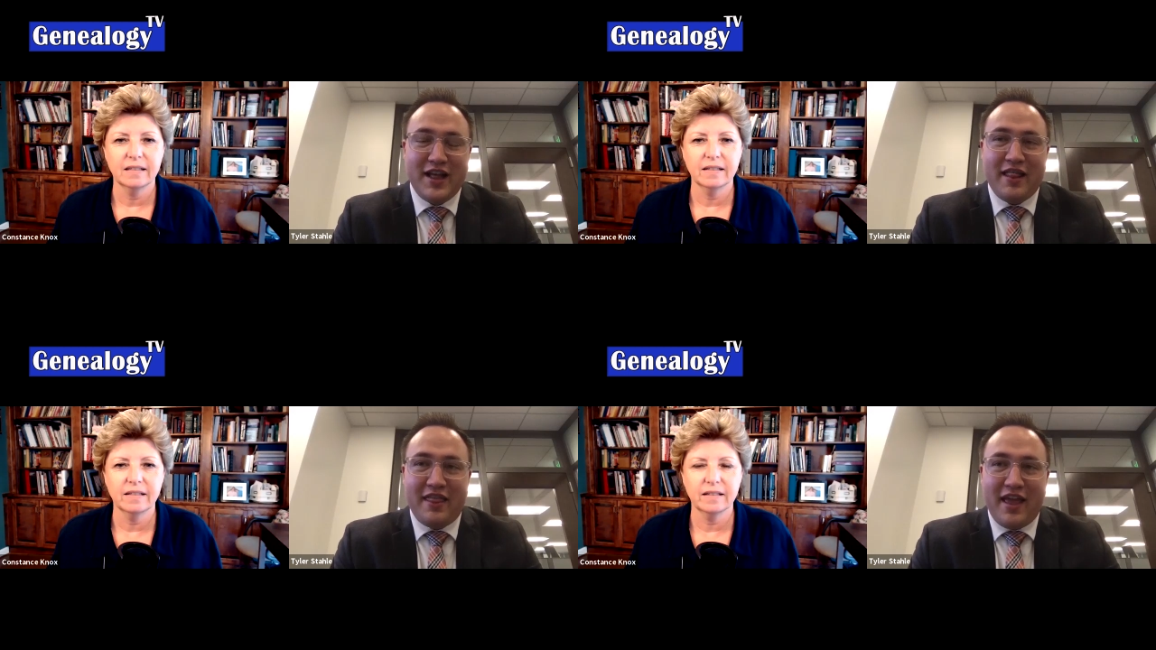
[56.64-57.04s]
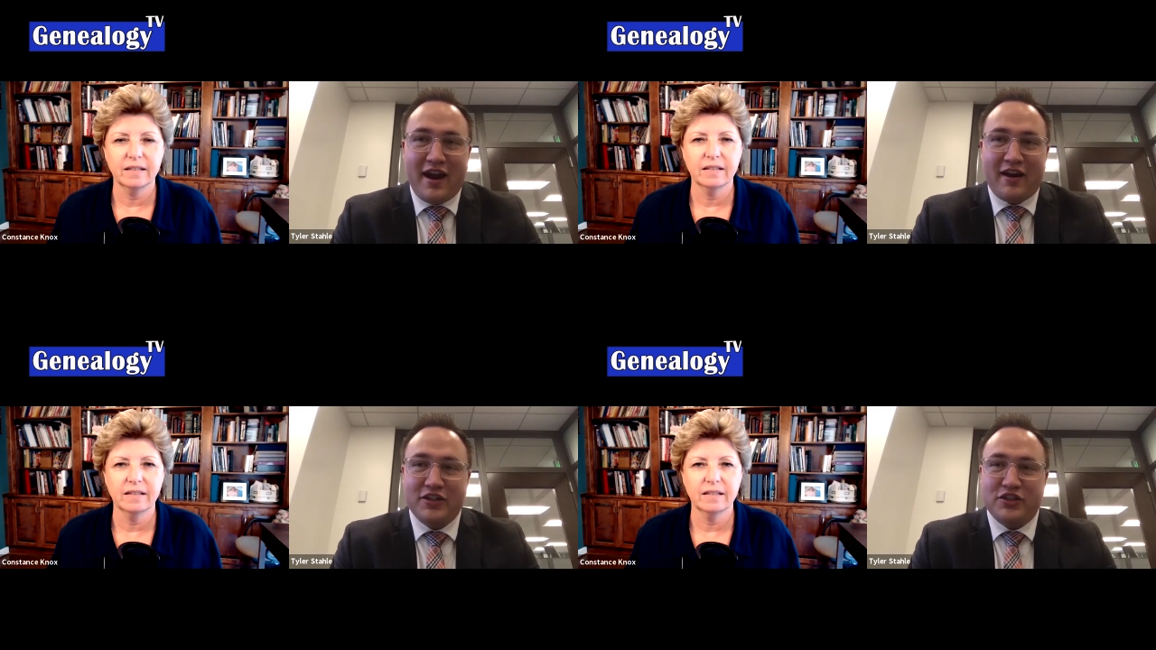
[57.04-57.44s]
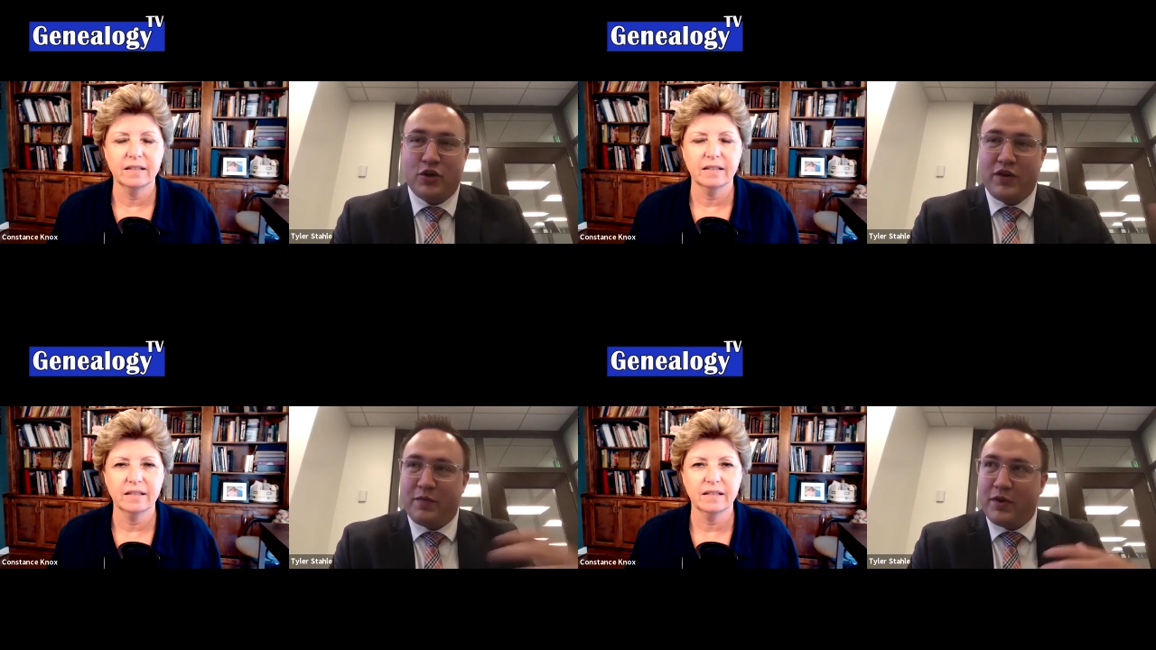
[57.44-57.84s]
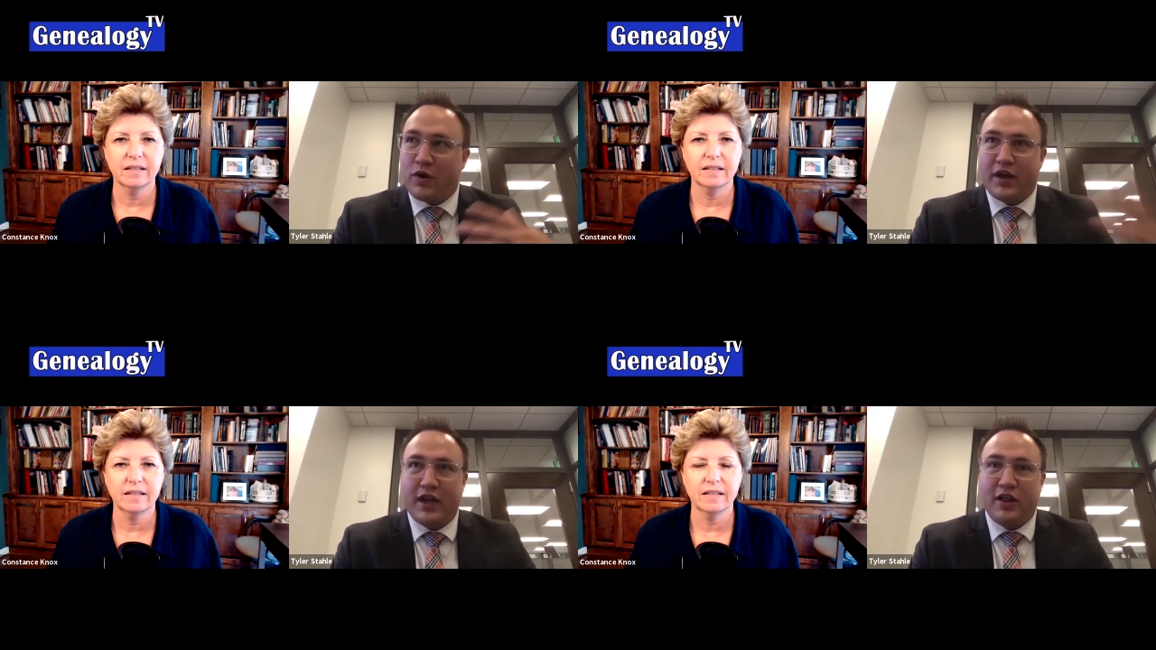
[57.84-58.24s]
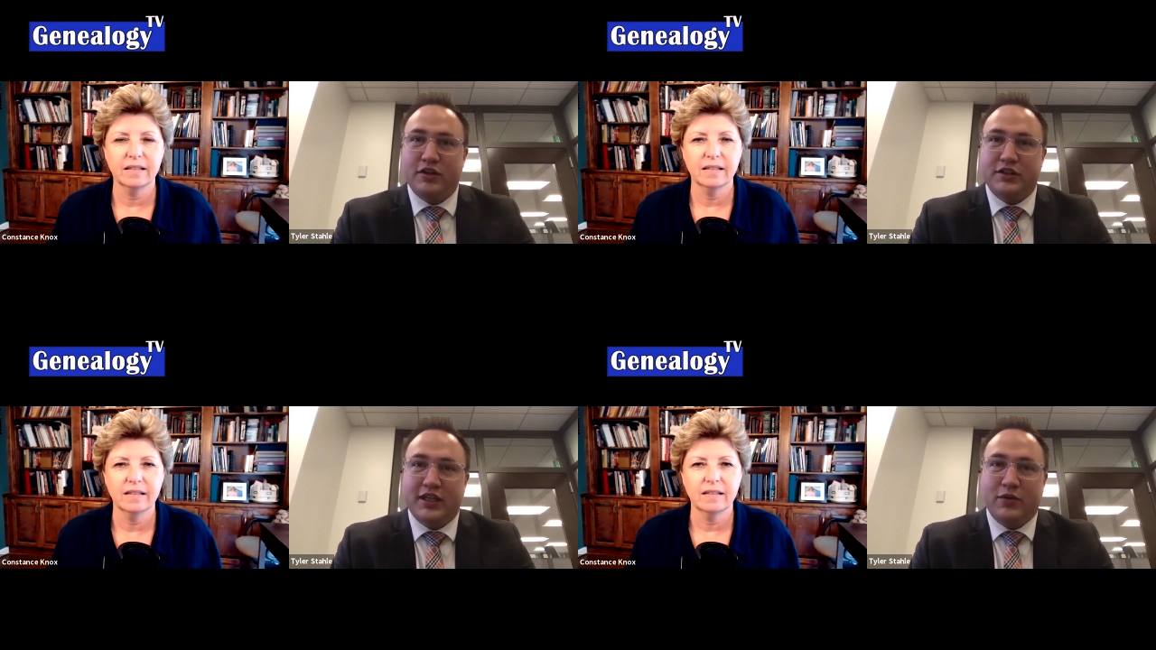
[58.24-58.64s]
Speaker 1: there. And so we've been working
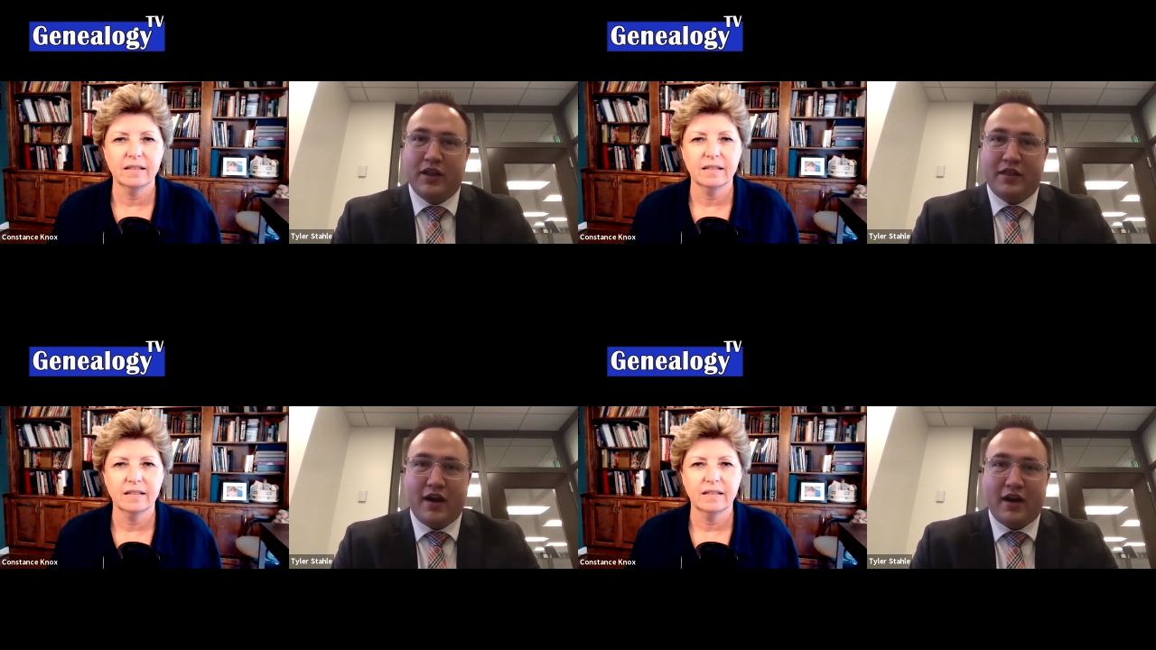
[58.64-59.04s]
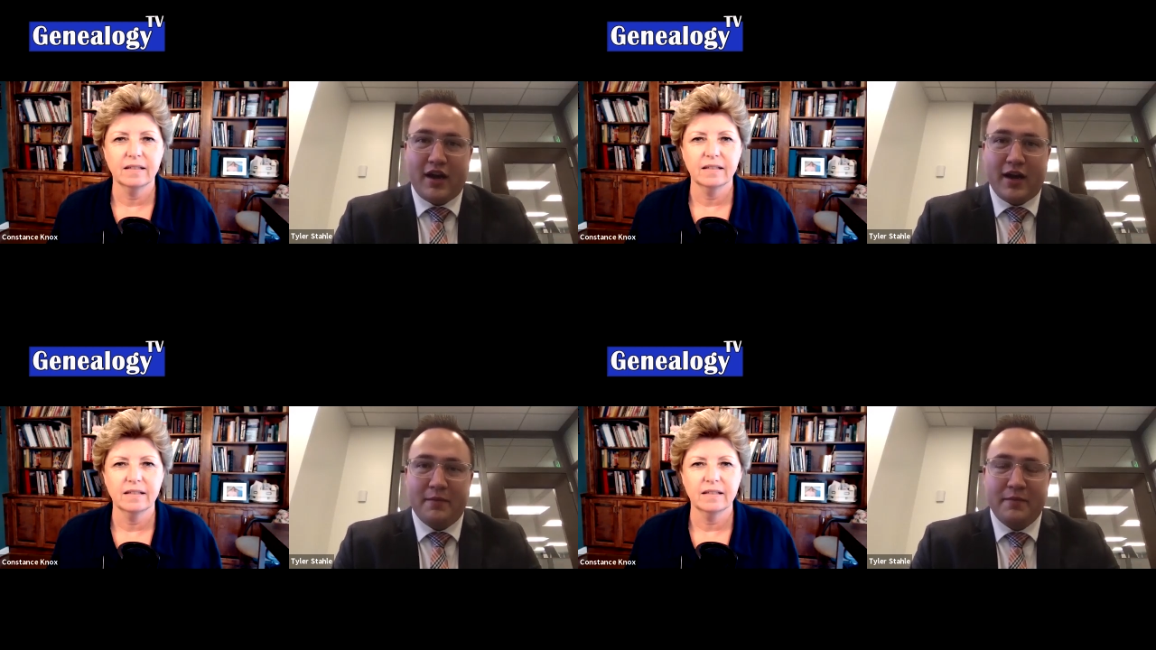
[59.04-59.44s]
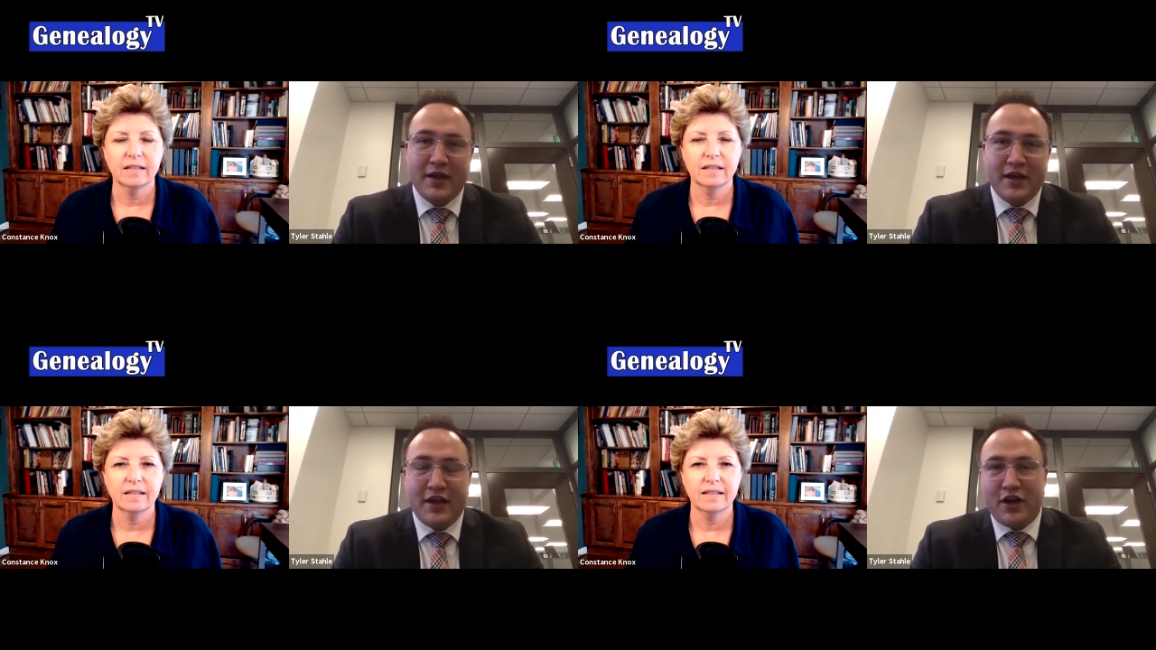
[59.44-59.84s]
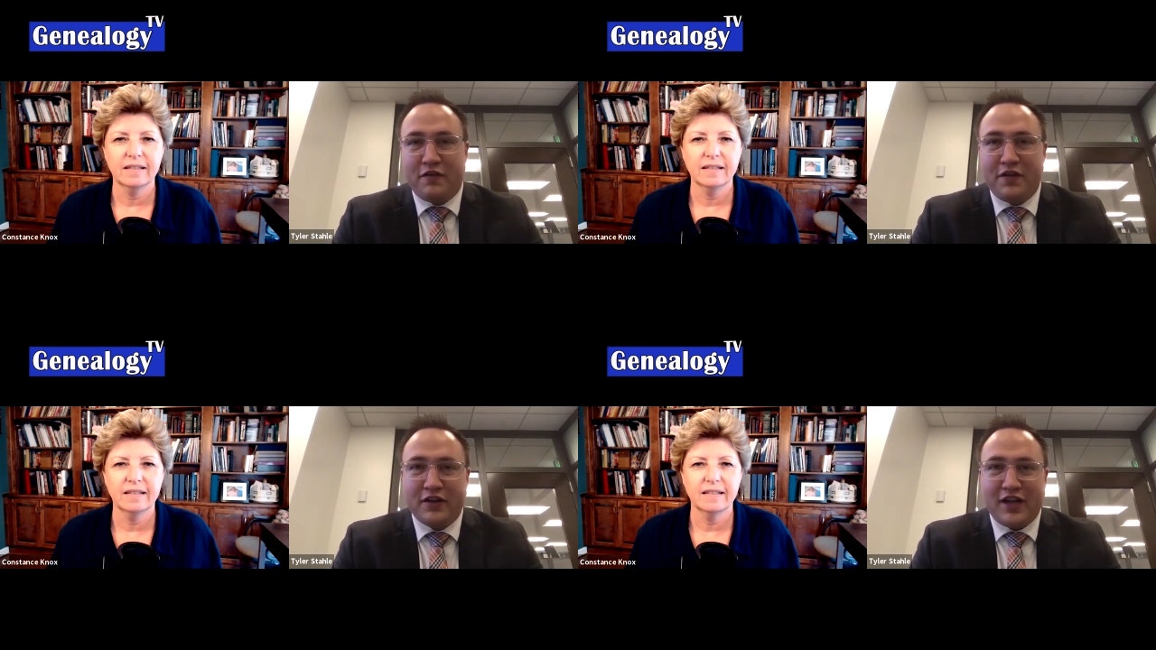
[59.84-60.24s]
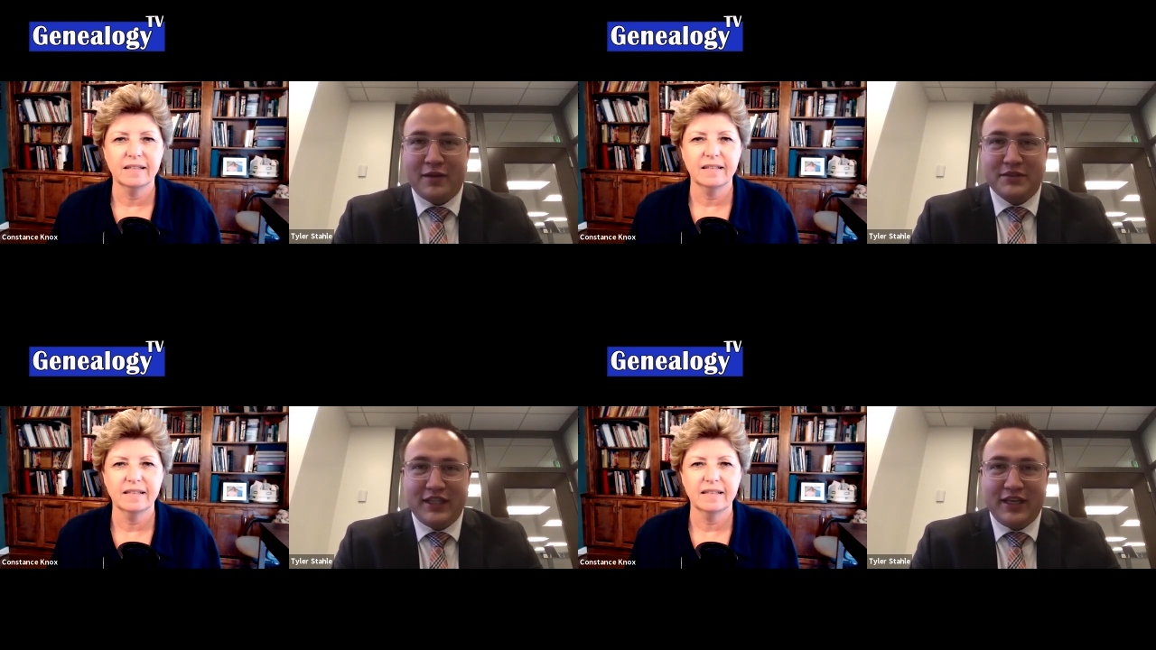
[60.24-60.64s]
closely with our, you know, field
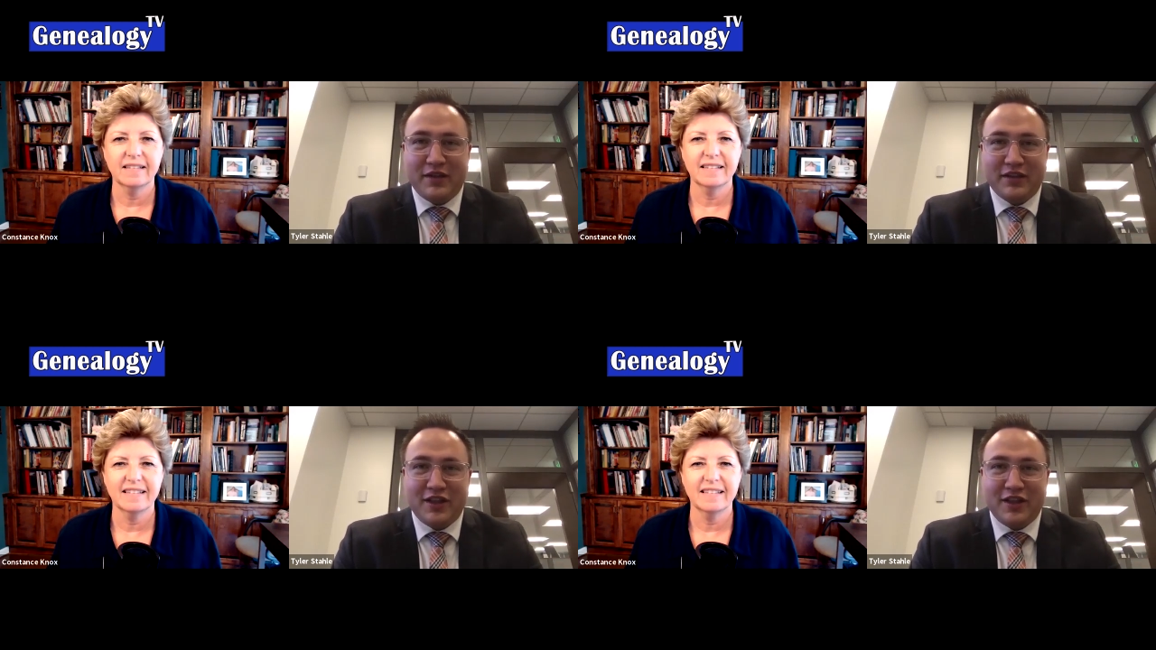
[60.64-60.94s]
ops team that's